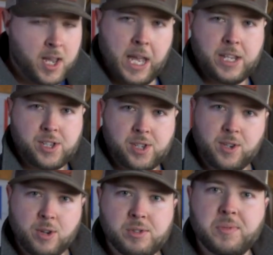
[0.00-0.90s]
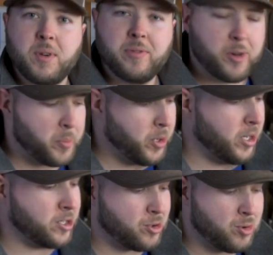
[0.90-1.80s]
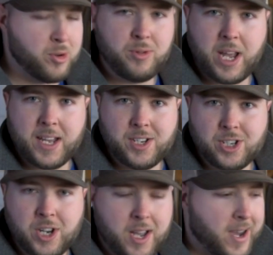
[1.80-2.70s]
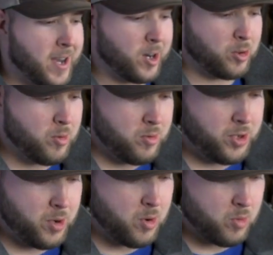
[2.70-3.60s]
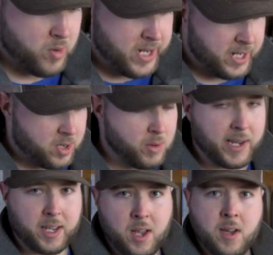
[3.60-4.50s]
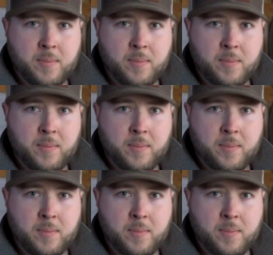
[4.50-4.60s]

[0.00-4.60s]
It's useful for putting a crude edge on a crude tool really quick.